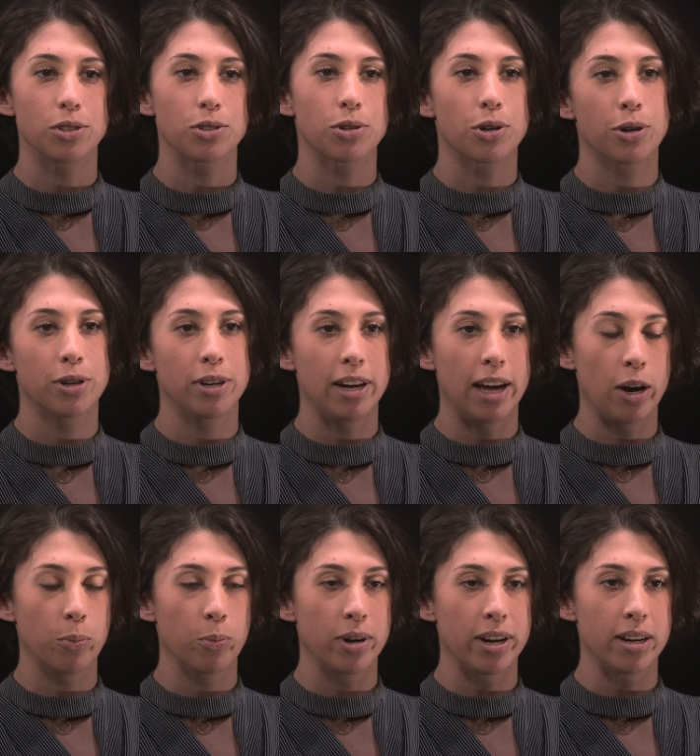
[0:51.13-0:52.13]
This current
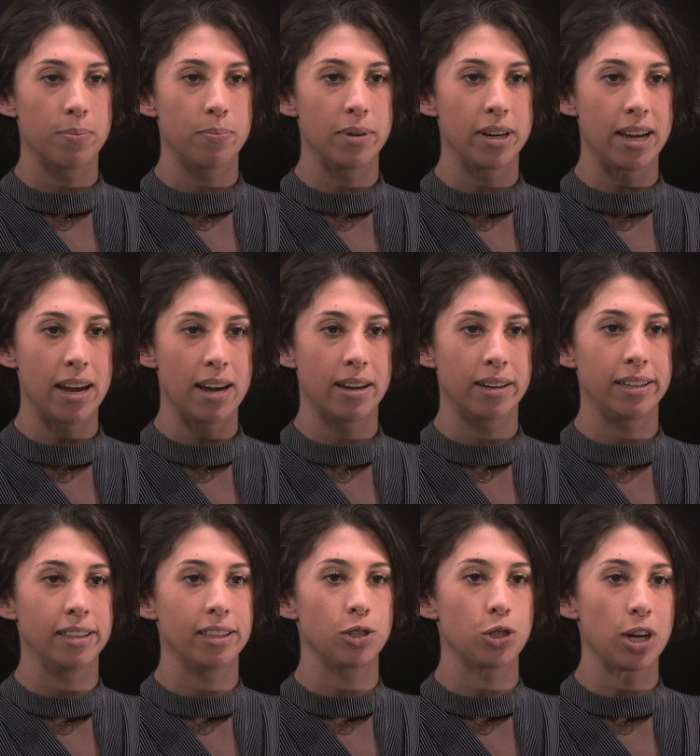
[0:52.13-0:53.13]
outbreak began
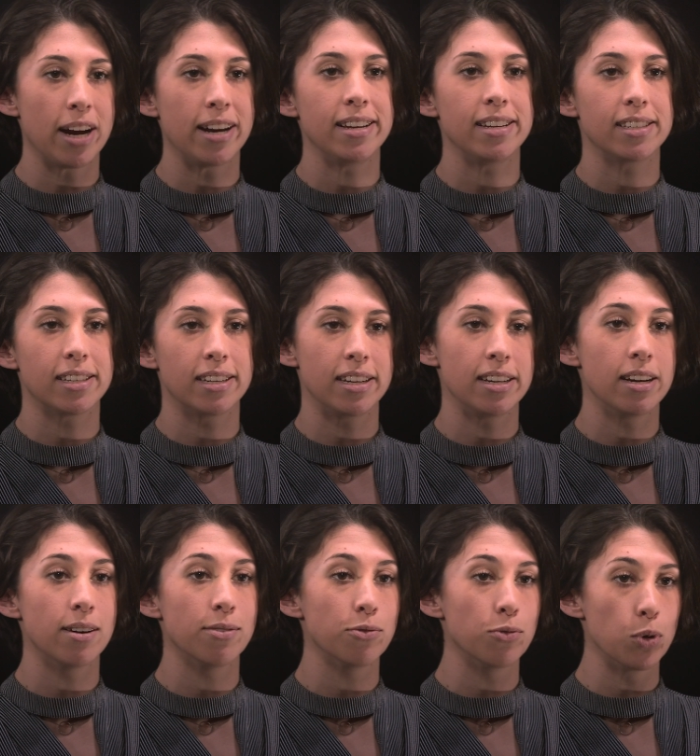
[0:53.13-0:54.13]
in the Chinese city
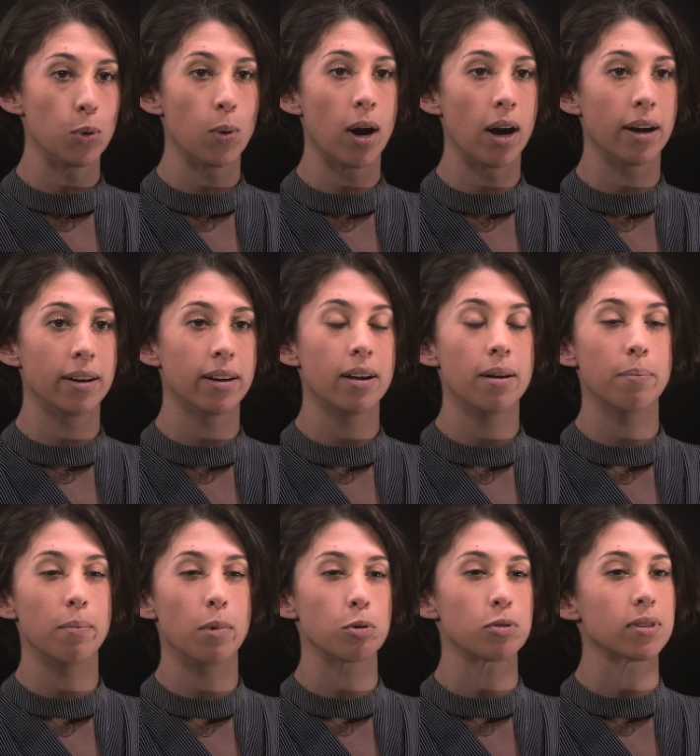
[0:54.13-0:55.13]
of Wuhan,
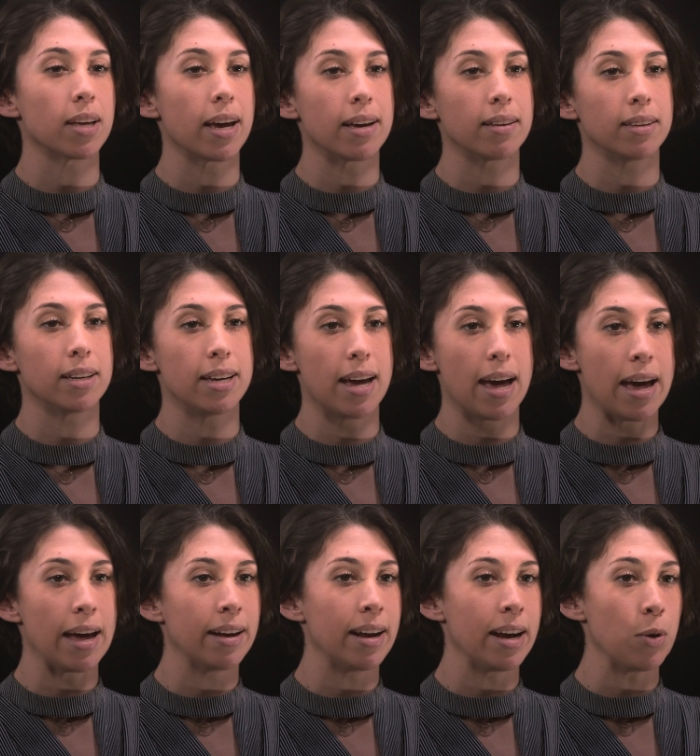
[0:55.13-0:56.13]
most likely
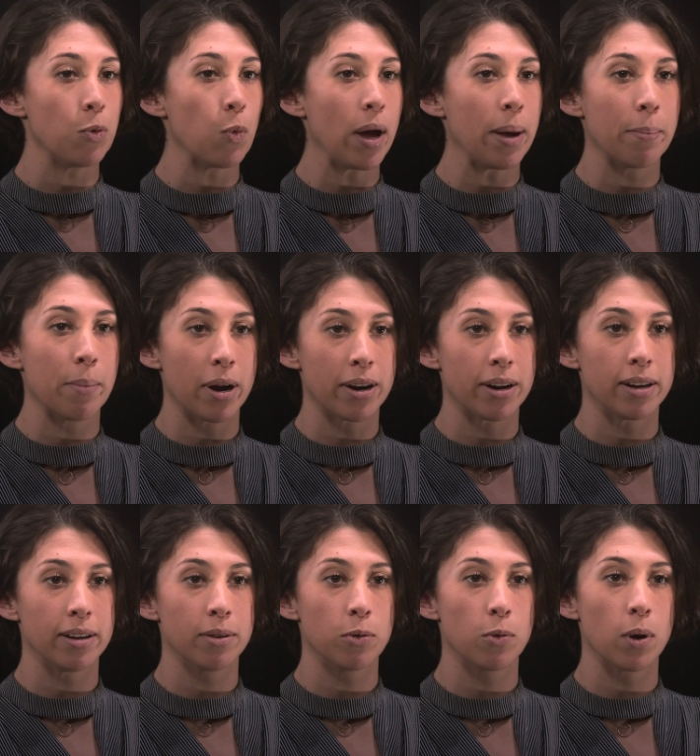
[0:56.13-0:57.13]
at a wet
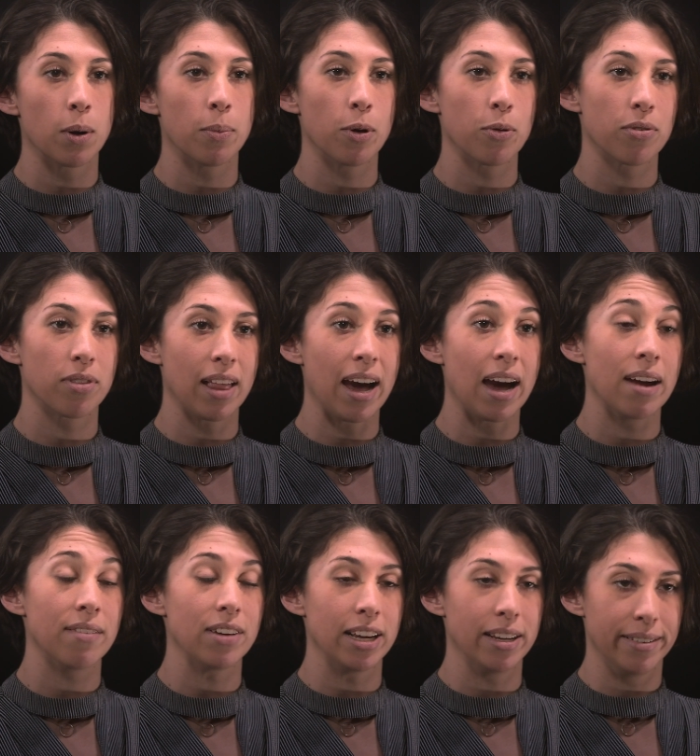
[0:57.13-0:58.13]
market where both
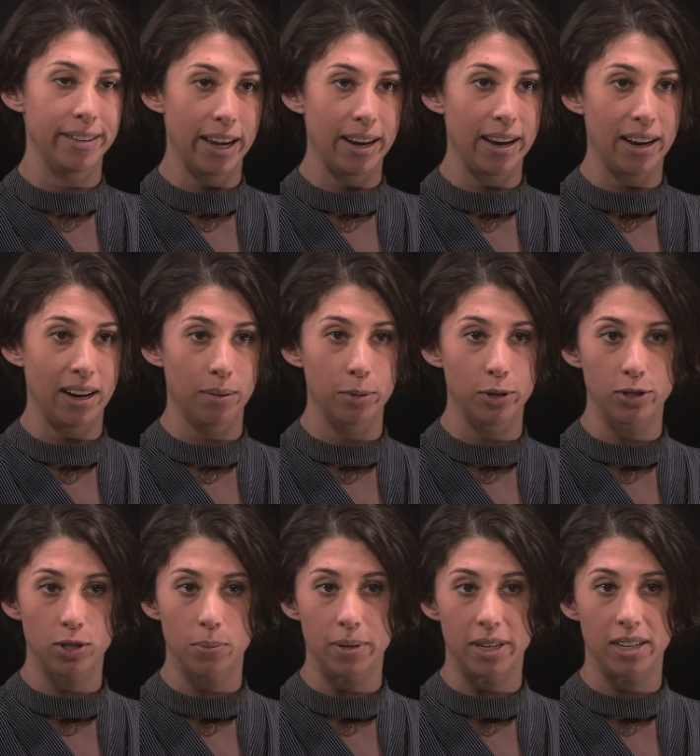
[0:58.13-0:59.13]
live and dead animals
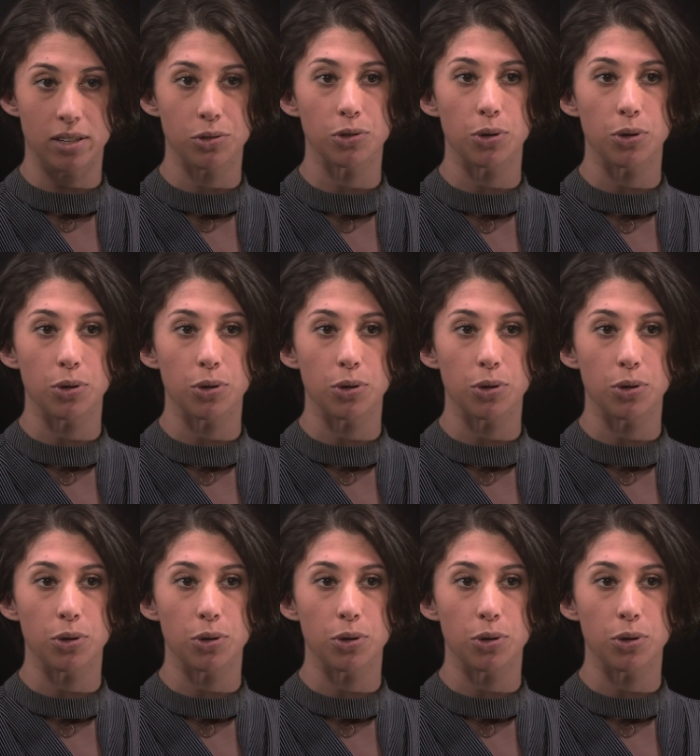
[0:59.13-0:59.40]
are being